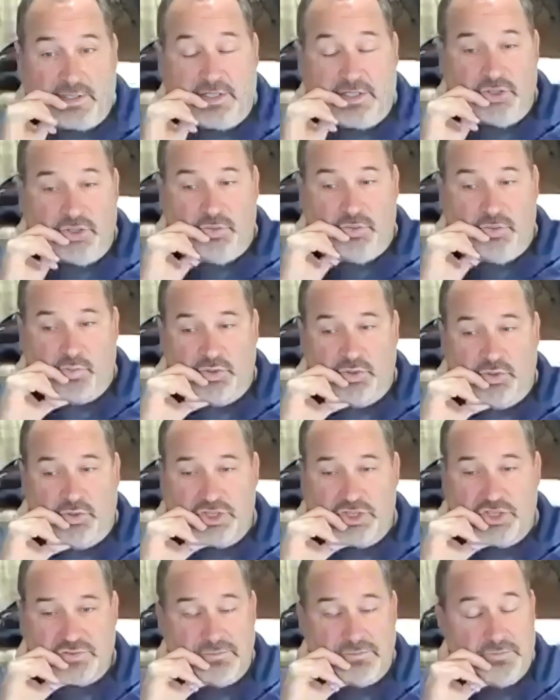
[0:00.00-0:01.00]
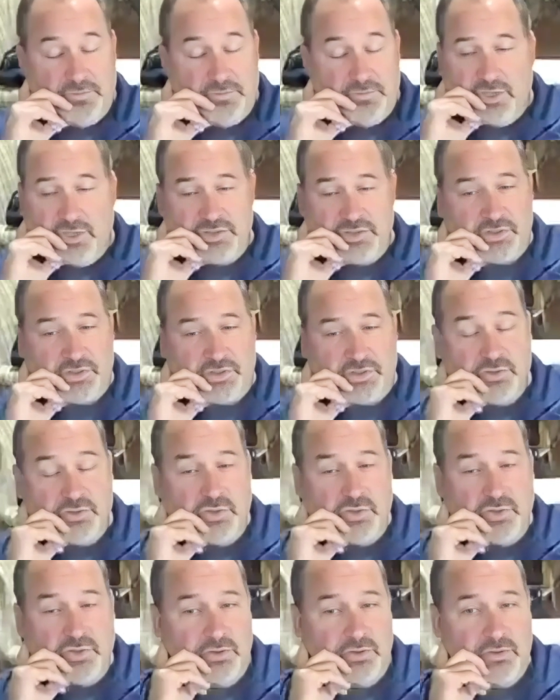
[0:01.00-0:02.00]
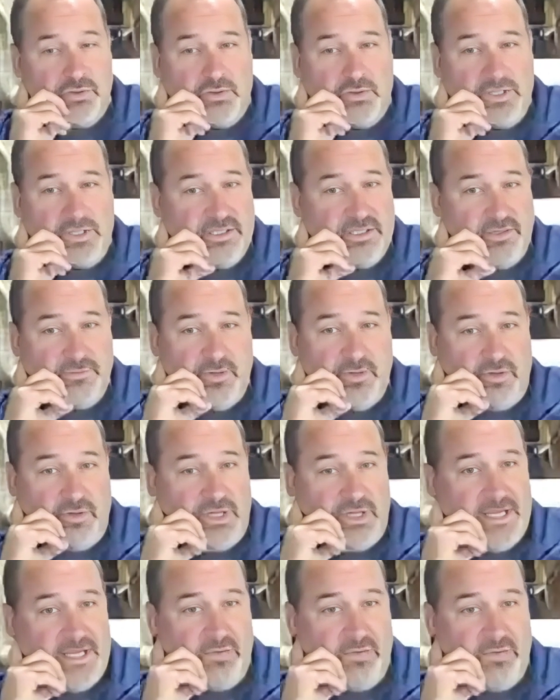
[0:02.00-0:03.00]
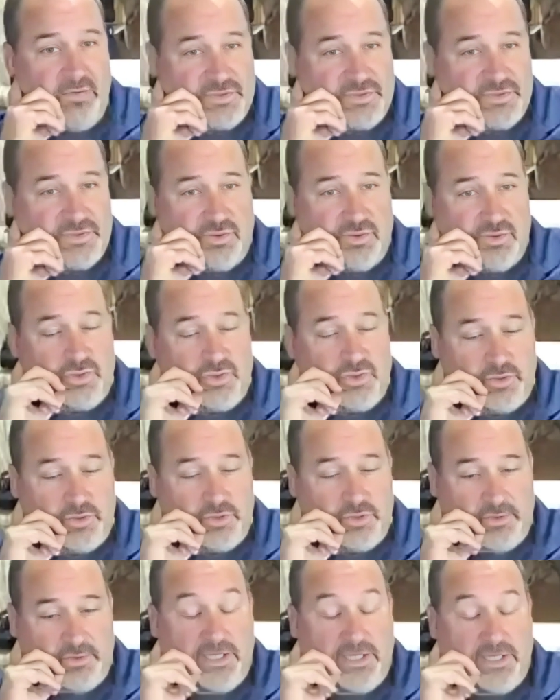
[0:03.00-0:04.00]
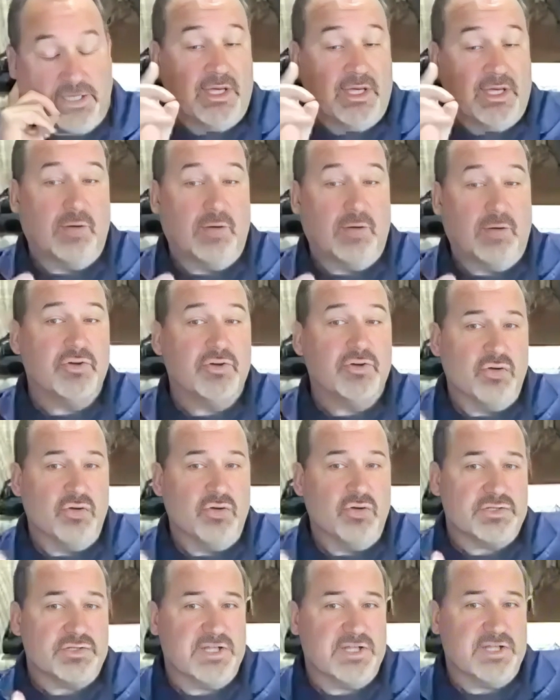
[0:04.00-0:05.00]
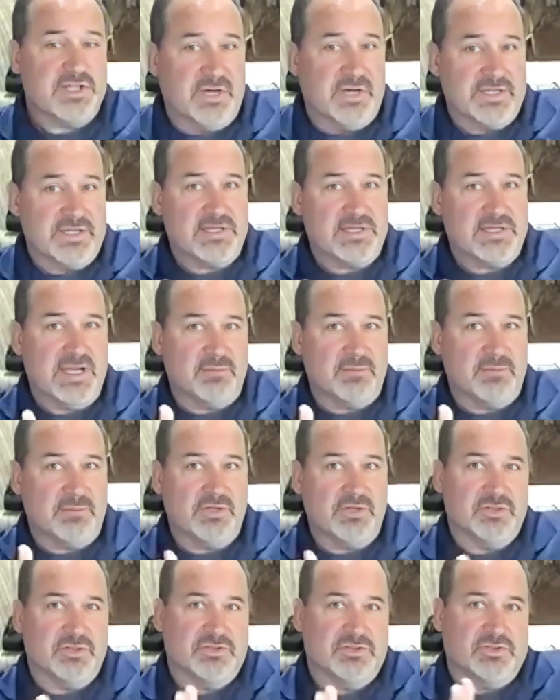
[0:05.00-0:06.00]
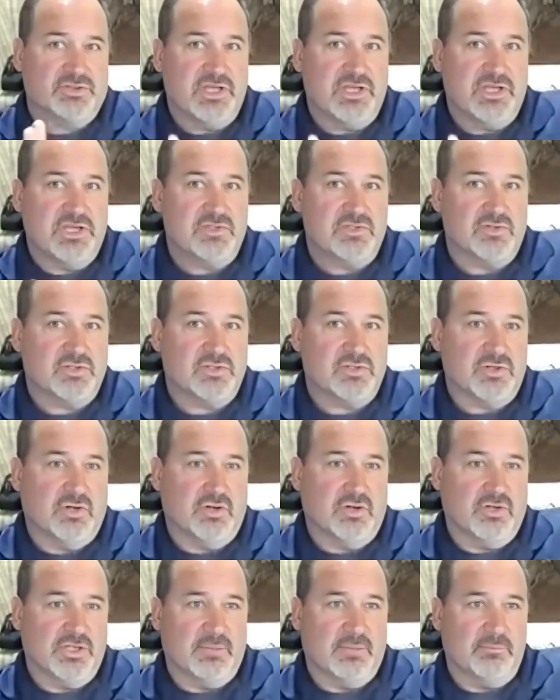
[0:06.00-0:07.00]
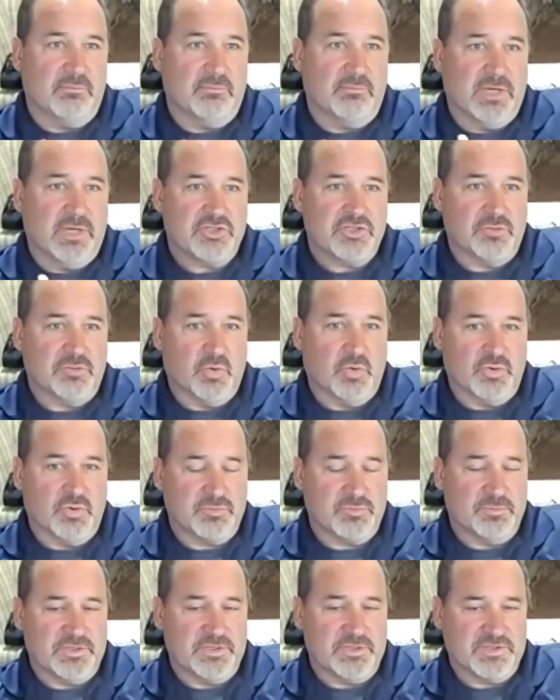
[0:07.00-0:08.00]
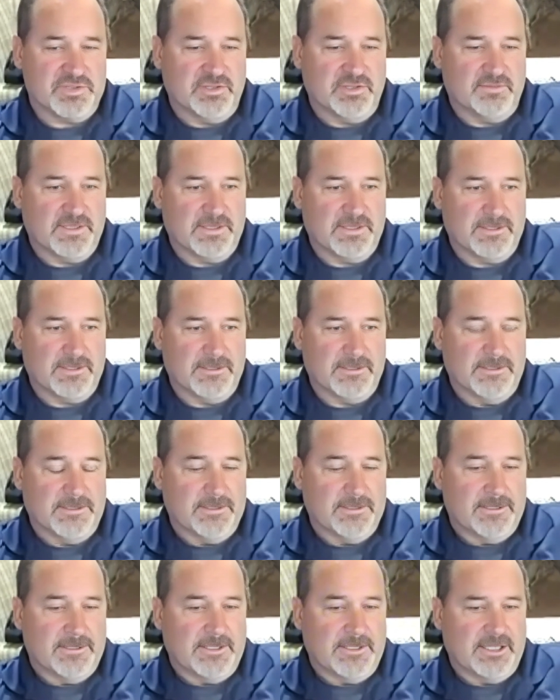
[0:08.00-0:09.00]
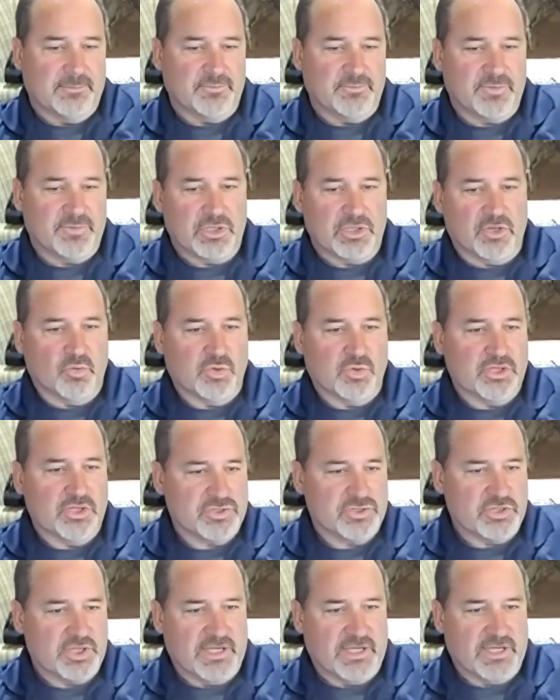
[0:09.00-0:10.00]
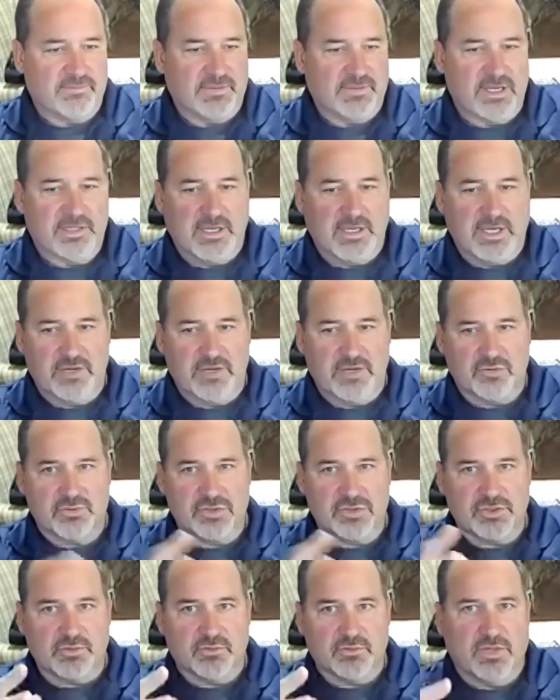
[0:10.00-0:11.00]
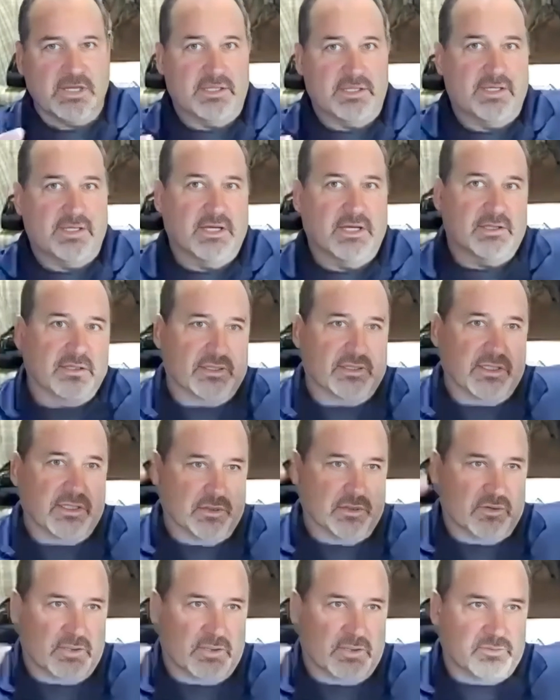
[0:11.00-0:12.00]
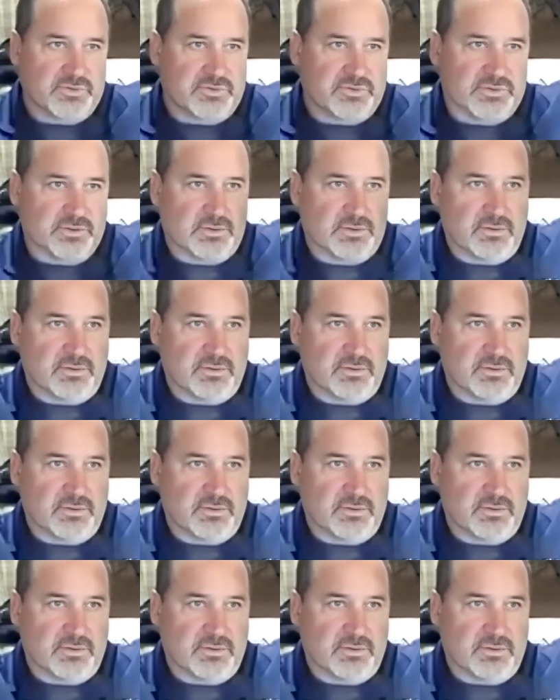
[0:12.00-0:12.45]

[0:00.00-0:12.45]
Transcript: You just search your like if you're in Iowa, search your and I would do it state by state because the states are starting to get much more specific. You know, we used to have that nitrogen rate calculator that was